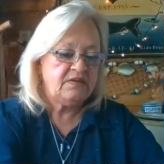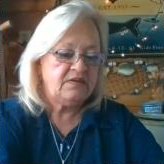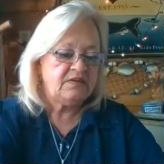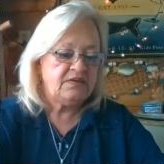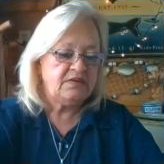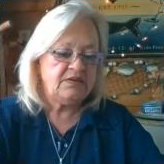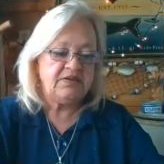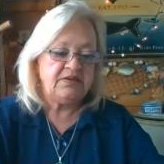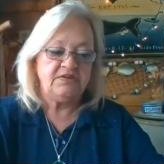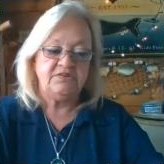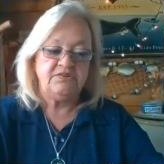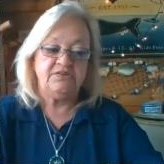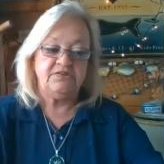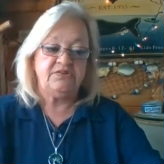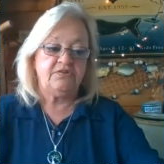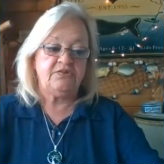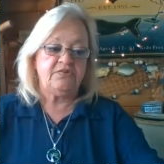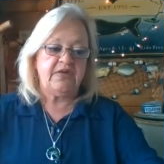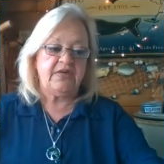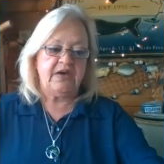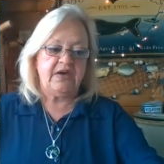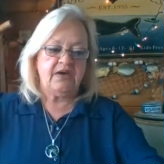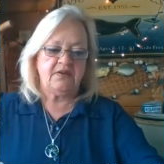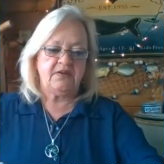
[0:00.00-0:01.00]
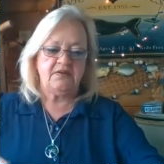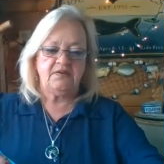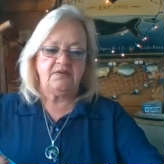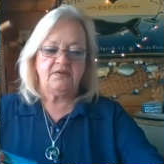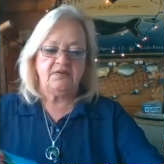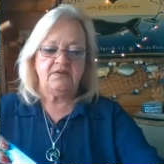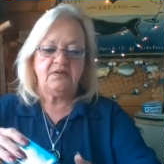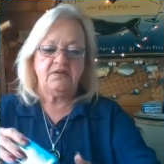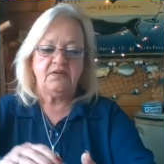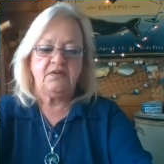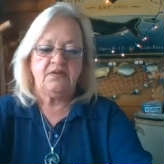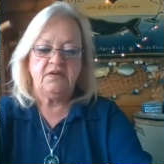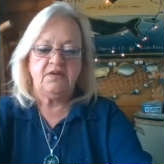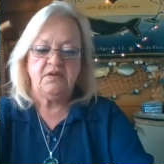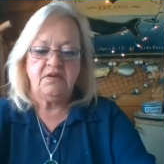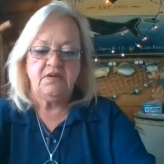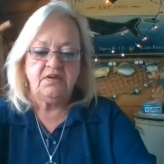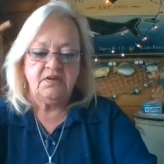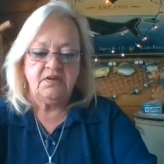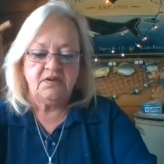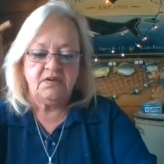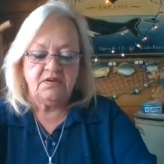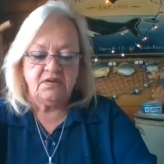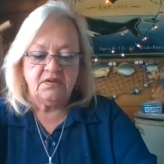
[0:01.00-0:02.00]
You need to do that.
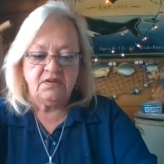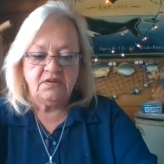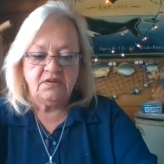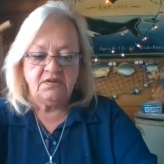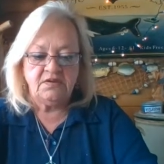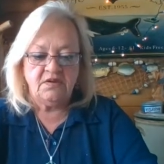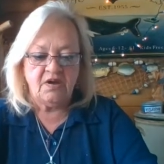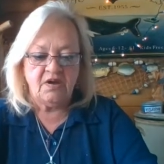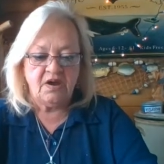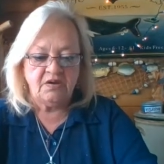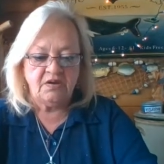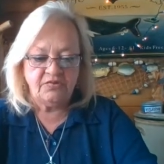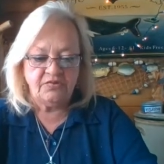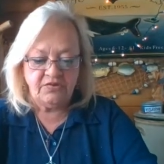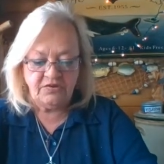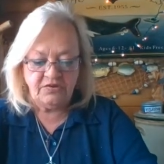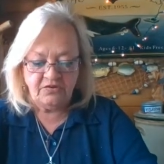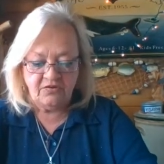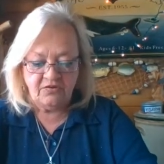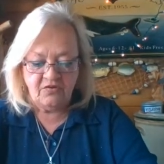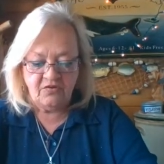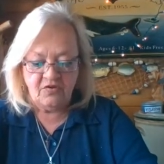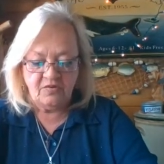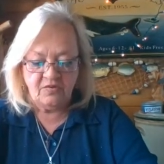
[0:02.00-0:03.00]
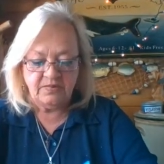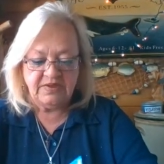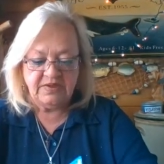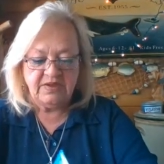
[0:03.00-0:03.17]
Your hearth and your home,